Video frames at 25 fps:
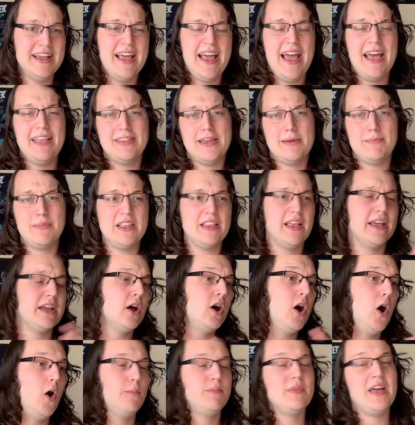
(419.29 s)
and then be like,
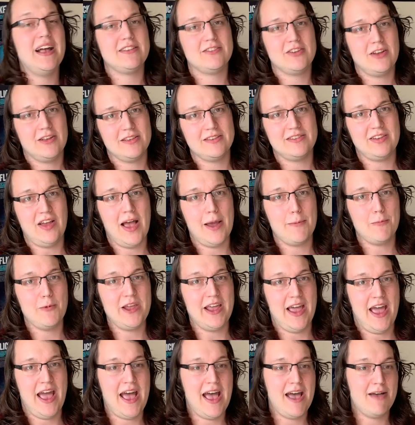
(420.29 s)
oh, that's all the time we
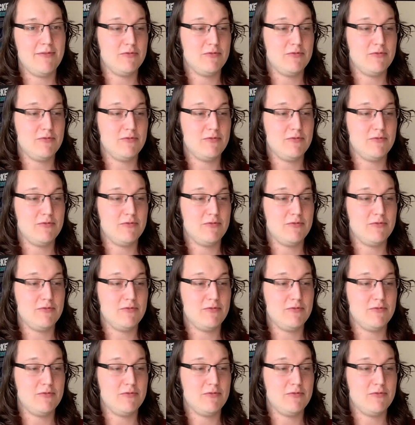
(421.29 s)
have.